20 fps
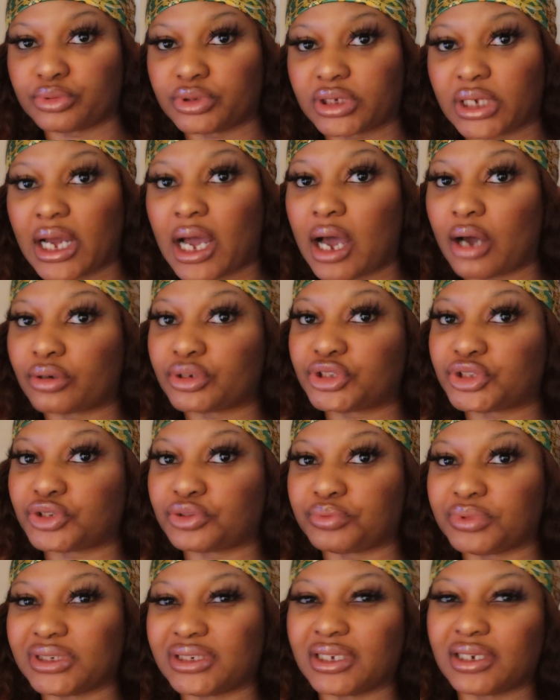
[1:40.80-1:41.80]
couch
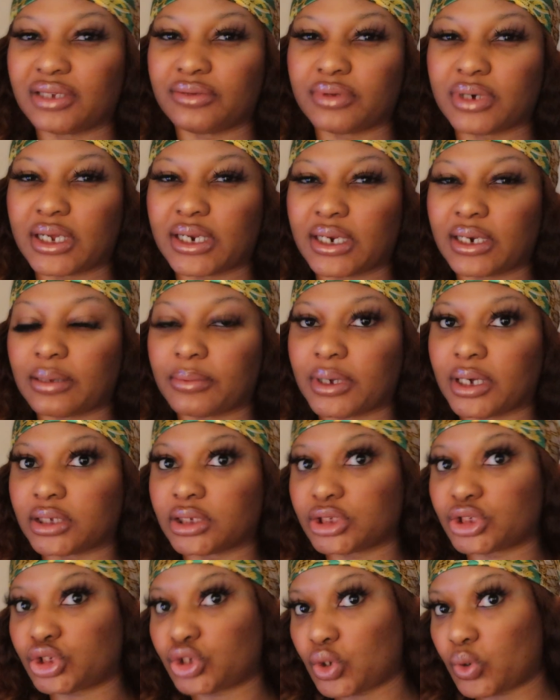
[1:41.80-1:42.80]
should be delivered in
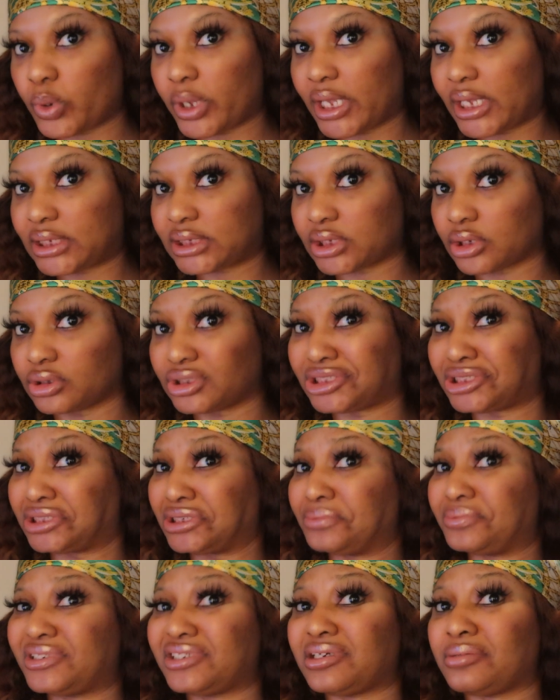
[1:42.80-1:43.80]
about 2 weeks or
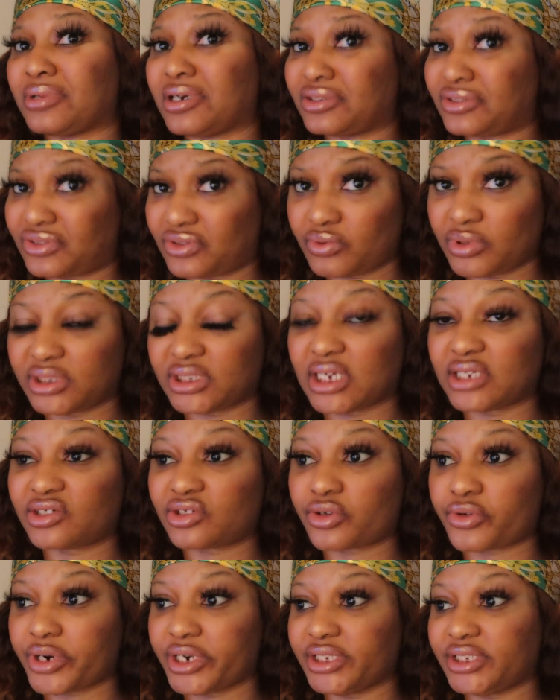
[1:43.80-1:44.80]
shipped in about 2 weeks. That's
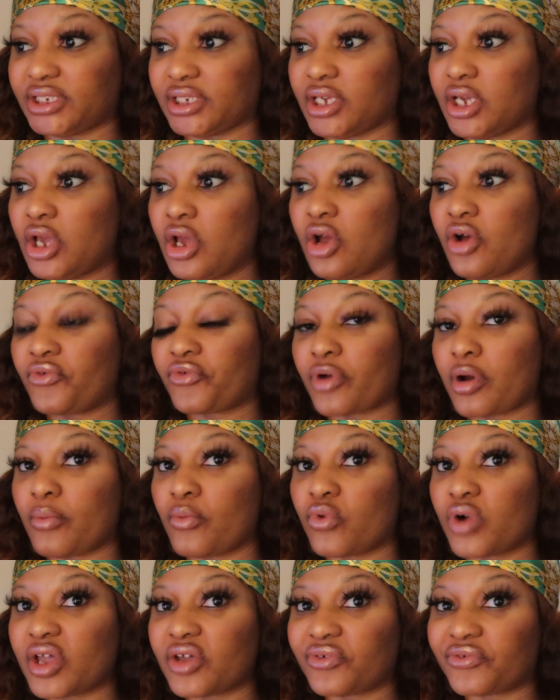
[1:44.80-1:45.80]
crazy,
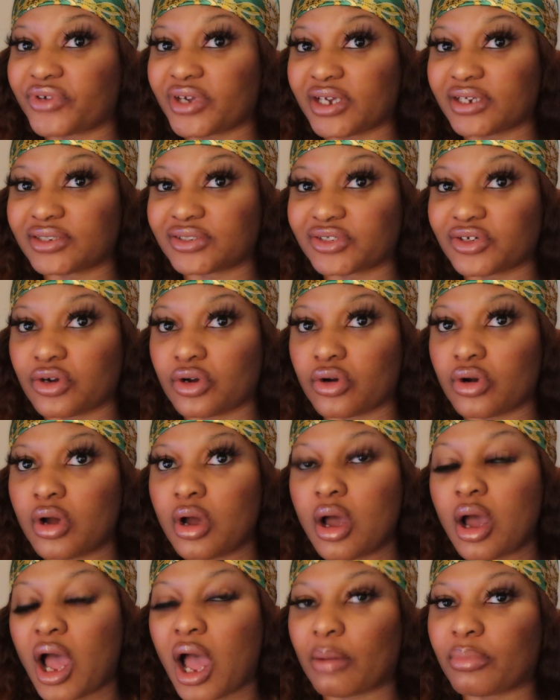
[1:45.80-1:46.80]
from Wayfair. So
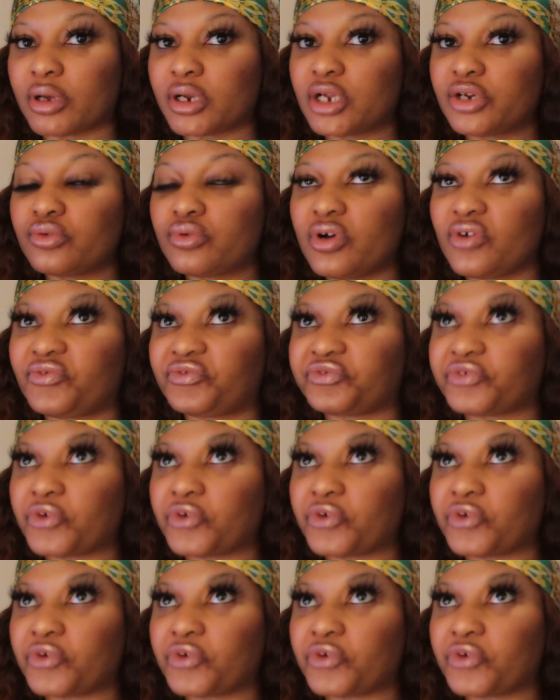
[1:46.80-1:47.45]
I'm gonna do a